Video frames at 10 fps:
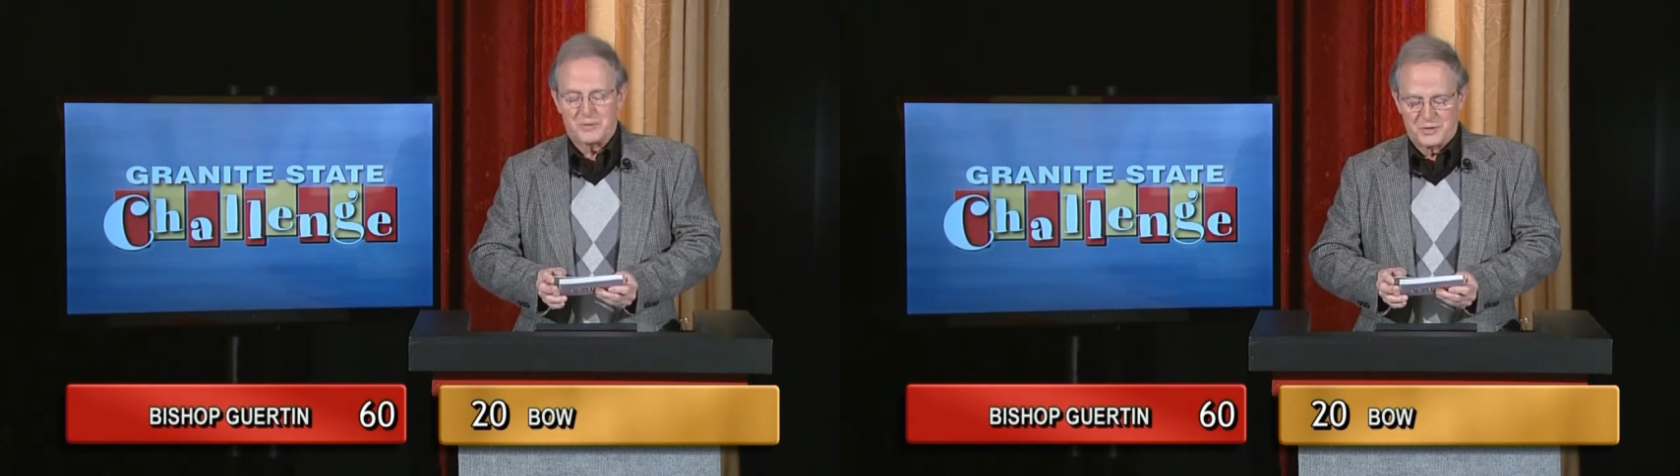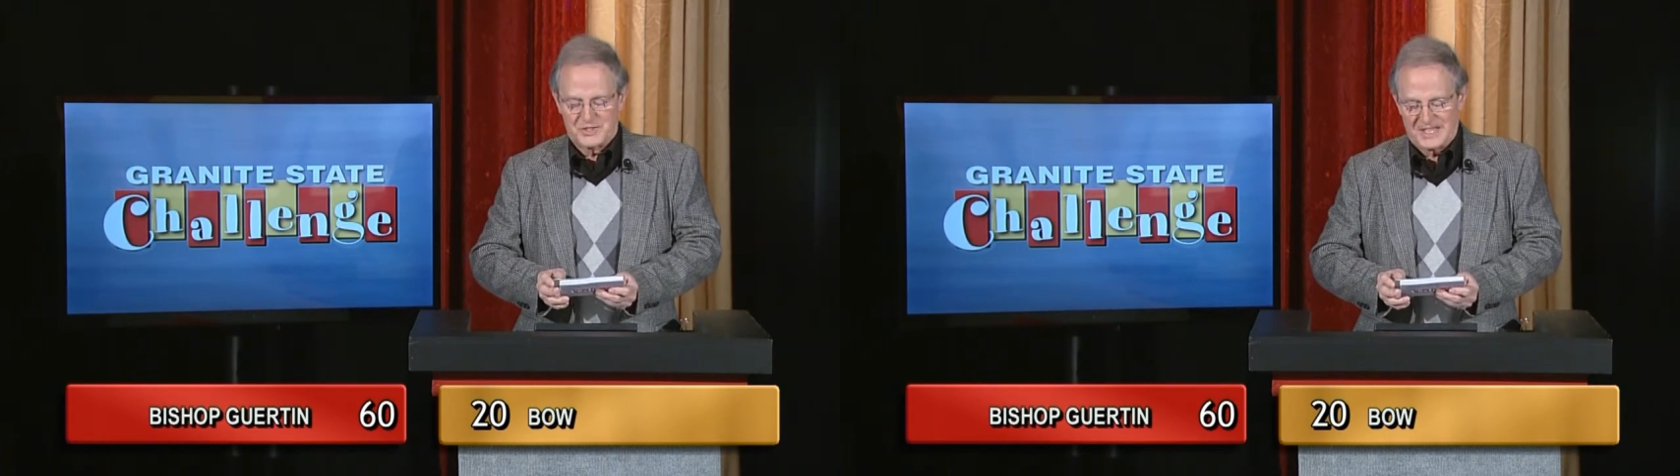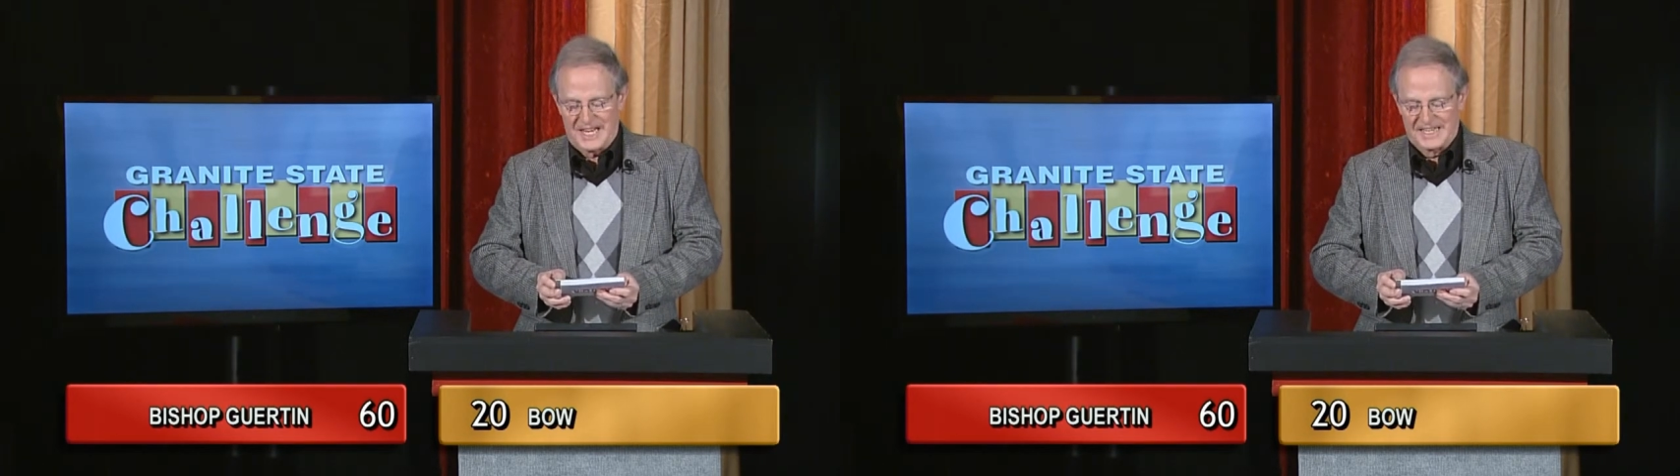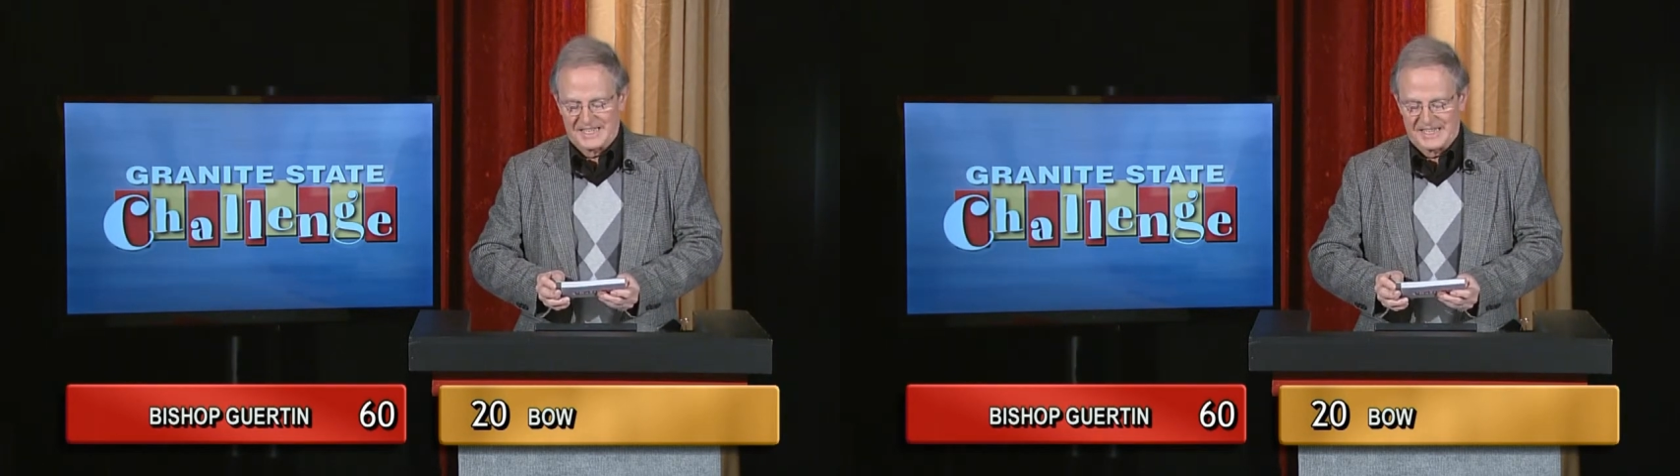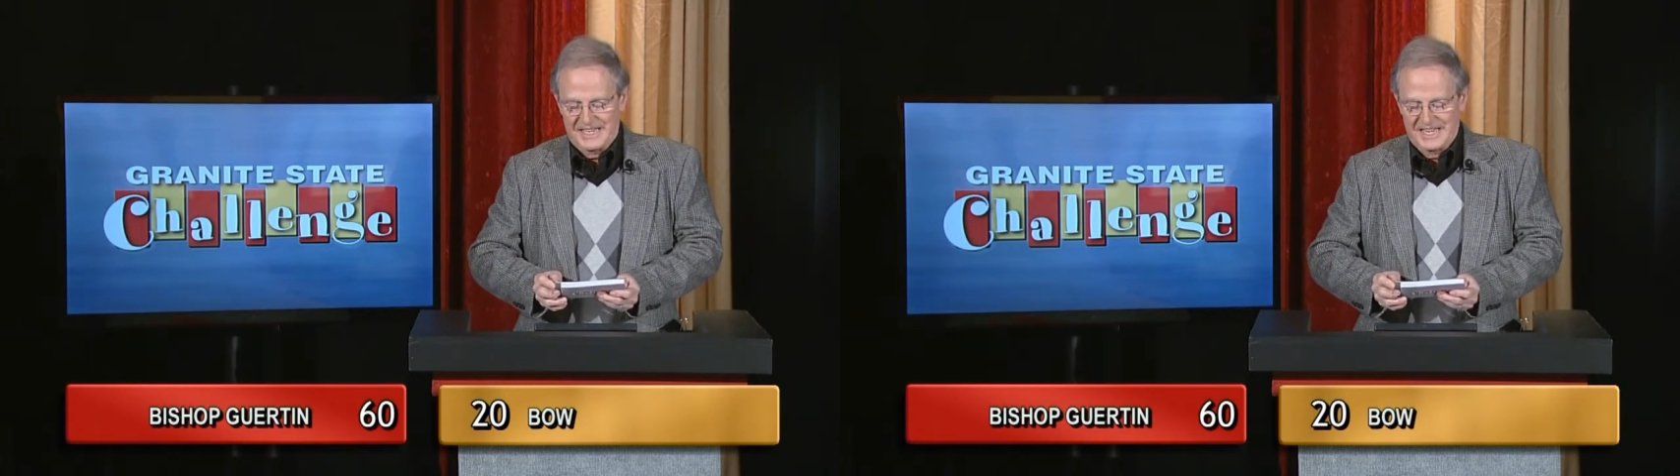
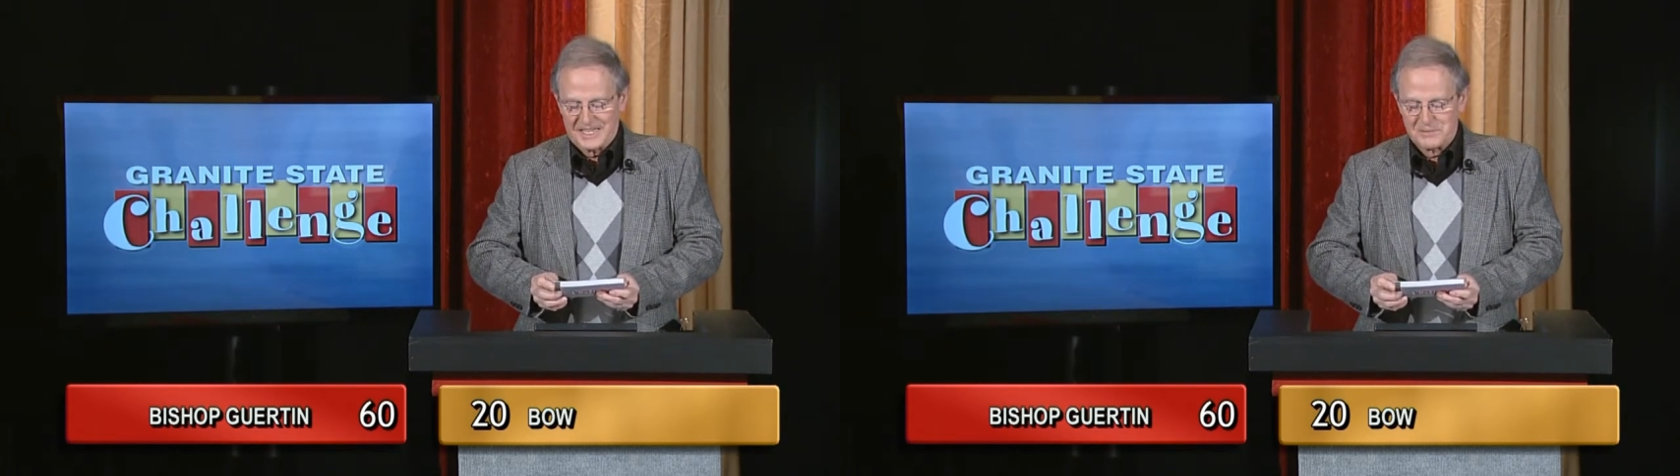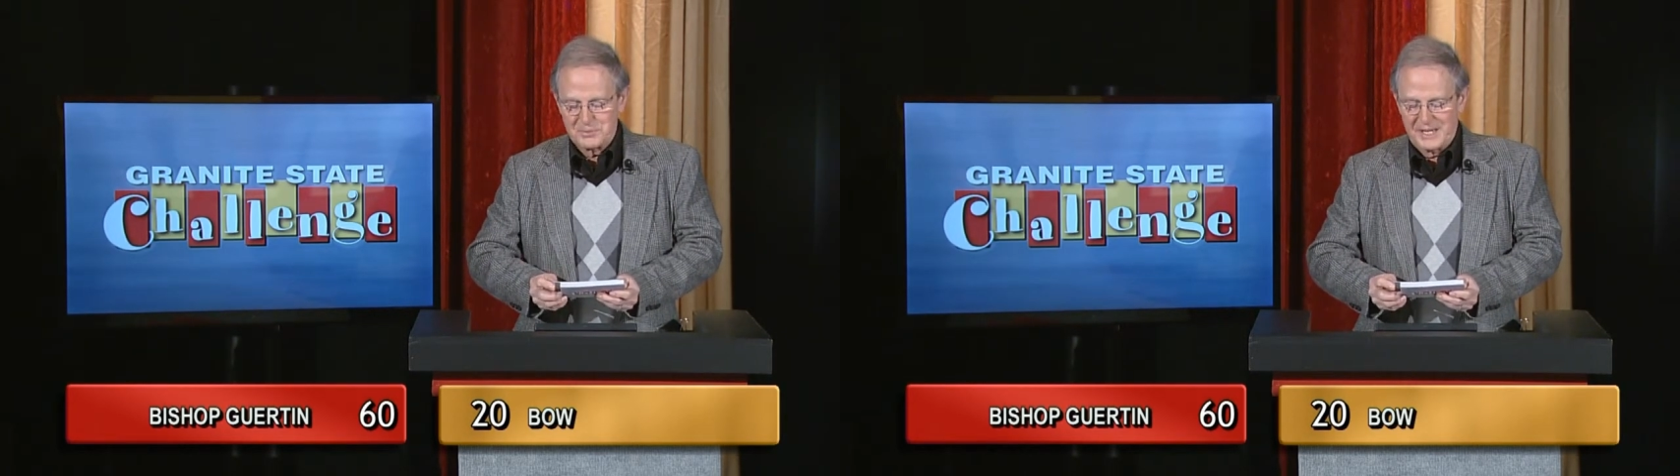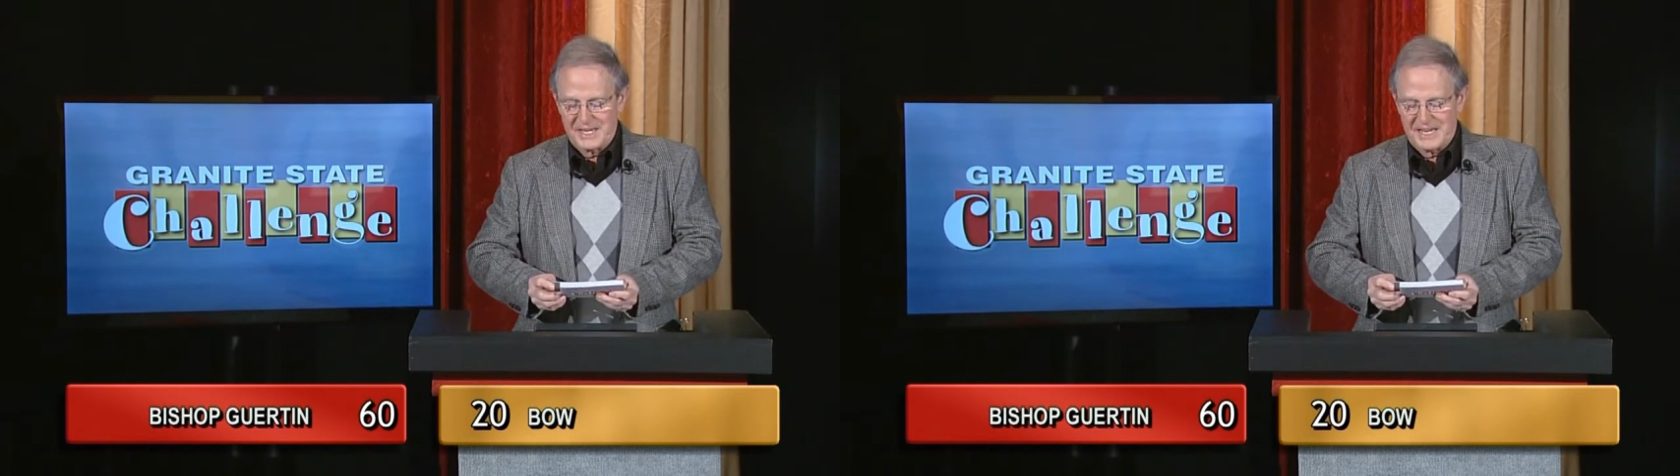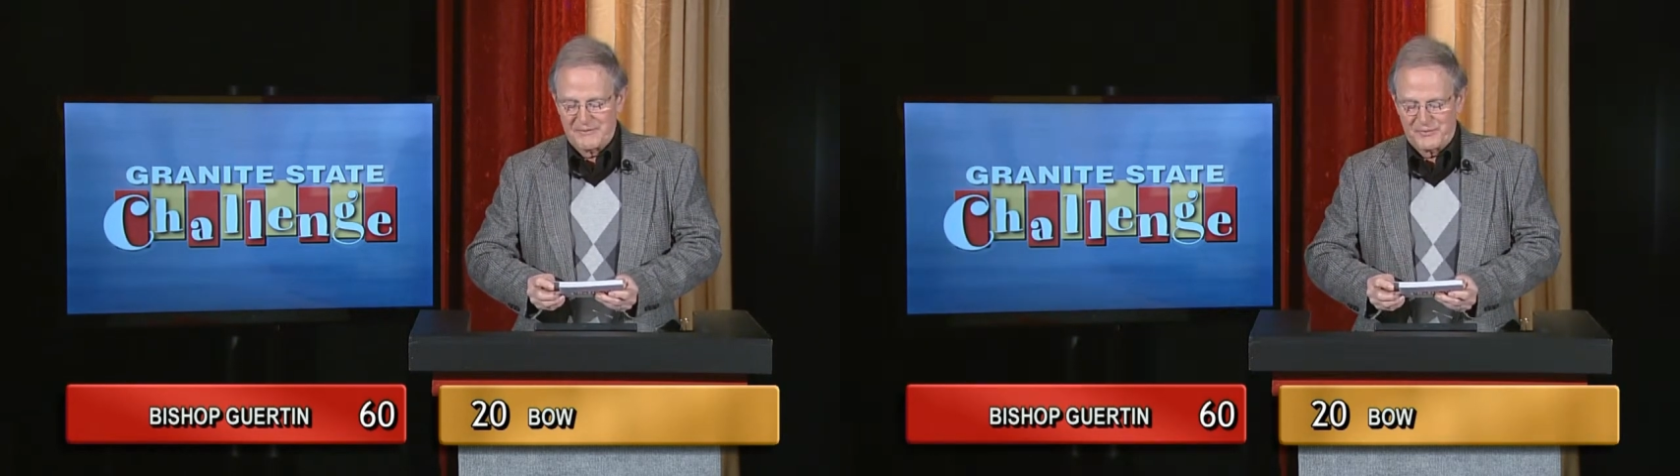Poseidon, completed a